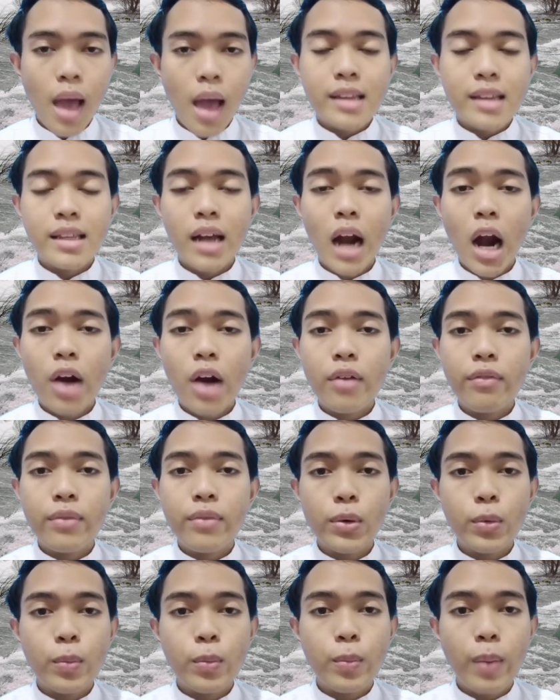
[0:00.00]
There are
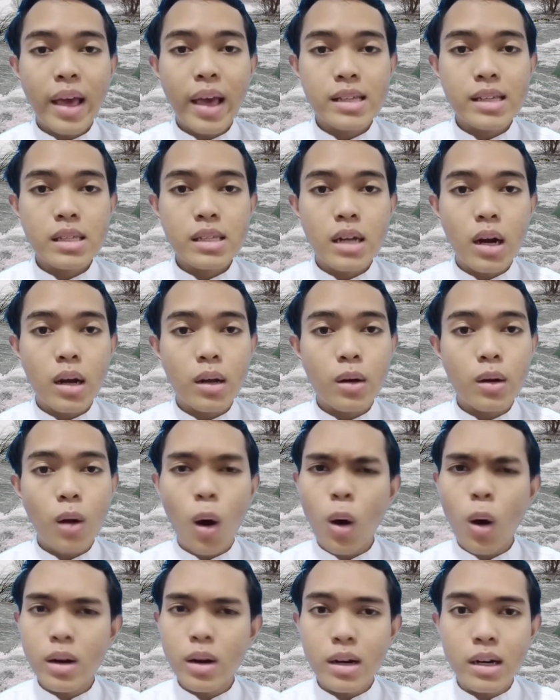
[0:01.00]
few places
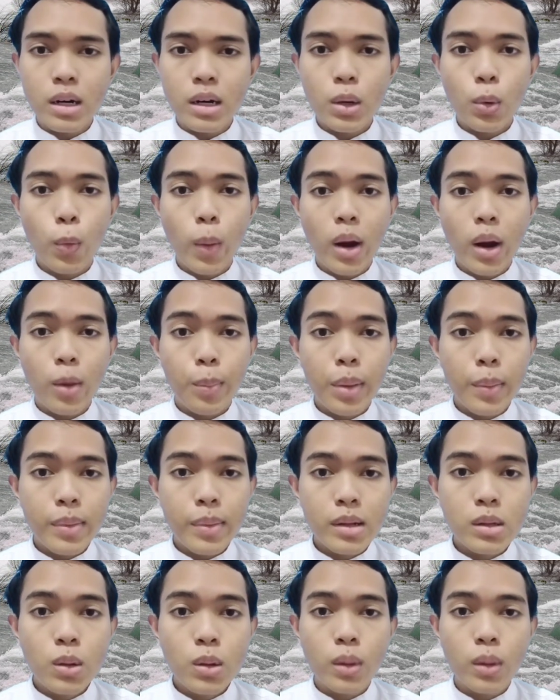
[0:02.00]
on earth where
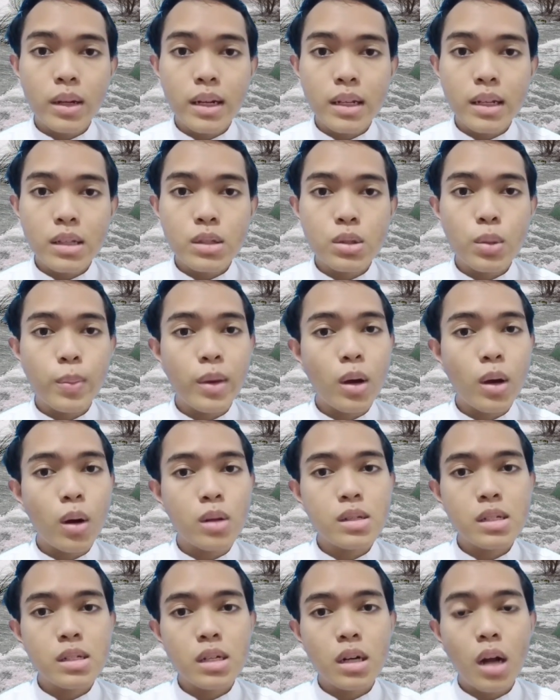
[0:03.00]
people don't need to be
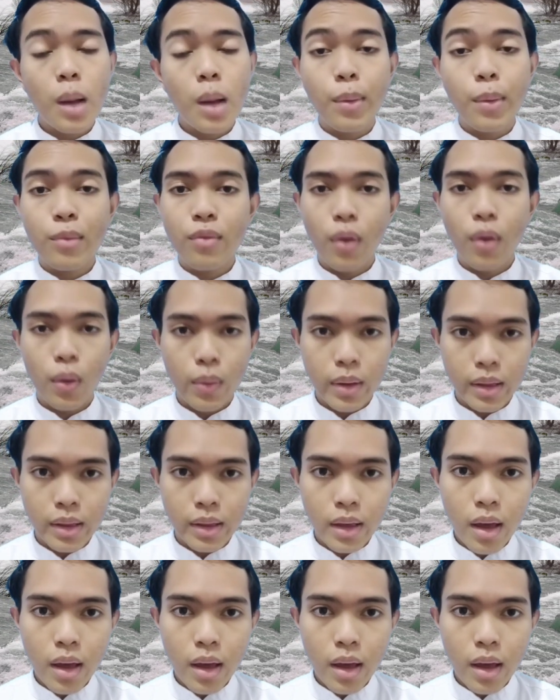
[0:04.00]
concerned about flooding.